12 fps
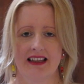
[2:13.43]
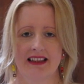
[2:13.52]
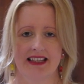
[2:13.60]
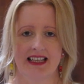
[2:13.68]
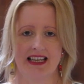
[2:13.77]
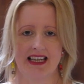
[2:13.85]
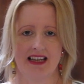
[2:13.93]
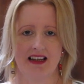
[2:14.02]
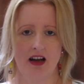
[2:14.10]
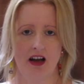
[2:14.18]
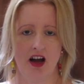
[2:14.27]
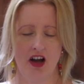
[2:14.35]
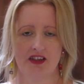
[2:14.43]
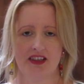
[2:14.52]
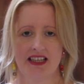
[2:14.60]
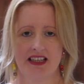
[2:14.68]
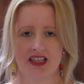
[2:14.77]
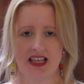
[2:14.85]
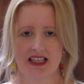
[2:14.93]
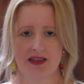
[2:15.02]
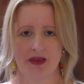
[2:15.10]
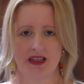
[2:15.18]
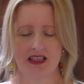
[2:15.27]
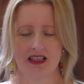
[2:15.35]
The only
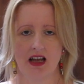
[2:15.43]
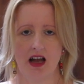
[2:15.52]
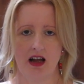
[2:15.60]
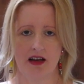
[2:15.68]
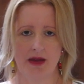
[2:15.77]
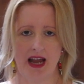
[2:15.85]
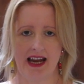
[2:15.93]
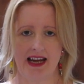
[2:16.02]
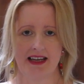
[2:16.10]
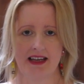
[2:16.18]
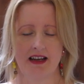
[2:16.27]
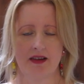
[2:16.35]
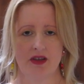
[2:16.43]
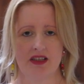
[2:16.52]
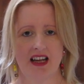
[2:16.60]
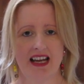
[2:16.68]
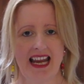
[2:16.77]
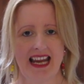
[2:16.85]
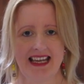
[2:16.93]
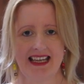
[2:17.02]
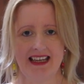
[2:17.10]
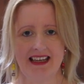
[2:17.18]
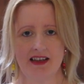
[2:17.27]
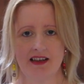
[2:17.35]
adjustments I made was I
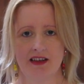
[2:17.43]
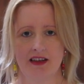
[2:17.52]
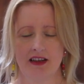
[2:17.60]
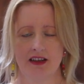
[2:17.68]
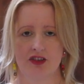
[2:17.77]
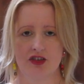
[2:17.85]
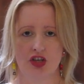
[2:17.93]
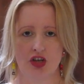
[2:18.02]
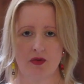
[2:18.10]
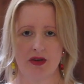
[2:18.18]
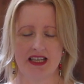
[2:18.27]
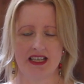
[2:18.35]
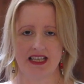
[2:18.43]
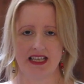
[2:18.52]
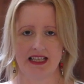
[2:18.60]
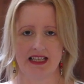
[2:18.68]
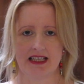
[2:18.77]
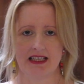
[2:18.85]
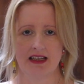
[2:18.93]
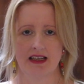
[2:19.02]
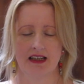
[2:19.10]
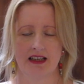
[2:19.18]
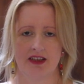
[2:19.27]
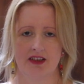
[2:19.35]
added 2 inches.
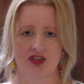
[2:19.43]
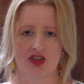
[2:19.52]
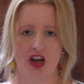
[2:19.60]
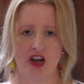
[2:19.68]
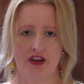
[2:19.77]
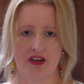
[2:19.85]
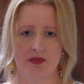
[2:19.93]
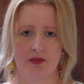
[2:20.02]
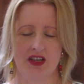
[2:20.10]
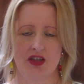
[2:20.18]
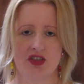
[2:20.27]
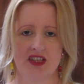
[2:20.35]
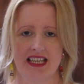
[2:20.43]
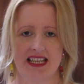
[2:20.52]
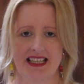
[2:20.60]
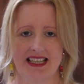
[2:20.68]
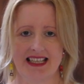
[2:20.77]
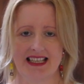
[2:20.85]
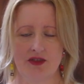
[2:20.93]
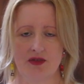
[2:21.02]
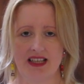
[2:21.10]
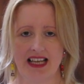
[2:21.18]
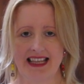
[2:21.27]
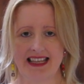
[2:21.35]
So when you see it, the
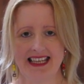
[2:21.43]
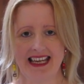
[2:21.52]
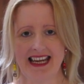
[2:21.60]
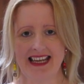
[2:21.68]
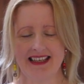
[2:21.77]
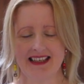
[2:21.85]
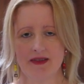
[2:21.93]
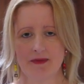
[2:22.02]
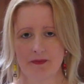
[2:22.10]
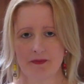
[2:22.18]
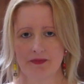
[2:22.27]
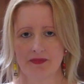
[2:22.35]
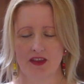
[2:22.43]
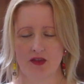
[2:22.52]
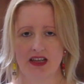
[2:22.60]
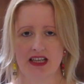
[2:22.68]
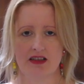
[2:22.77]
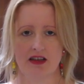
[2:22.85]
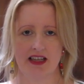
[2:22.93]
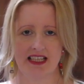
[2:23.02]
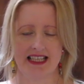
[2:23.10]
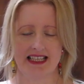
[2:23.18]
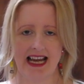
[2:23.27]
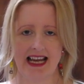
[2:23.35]
steels at the end, the reason I
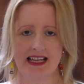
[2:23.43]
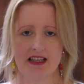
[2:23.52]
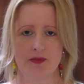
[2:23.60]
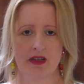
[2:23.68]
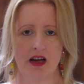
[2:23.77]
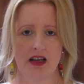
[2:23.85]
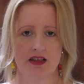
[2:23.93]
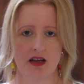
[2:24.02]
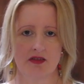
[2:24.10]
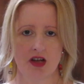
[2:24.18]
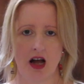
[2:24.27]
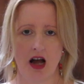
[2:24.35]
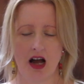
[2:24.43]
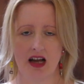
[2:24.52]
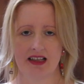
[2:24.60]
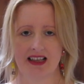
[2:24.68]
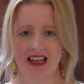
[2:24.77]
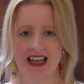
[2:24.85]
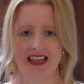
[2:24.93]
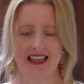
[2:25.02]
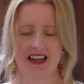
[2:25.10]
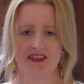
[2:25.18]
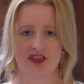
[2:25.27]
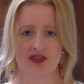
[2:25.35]
did that is because I'm tall.
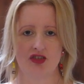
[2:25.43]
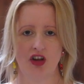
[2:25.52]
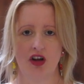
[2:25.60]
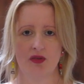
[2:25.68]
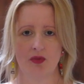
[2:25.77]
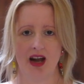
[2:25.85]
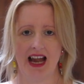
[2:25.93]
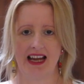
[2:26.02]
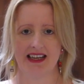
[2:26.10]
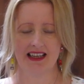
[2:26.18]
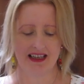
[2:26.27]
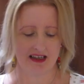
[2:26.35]
There is no way.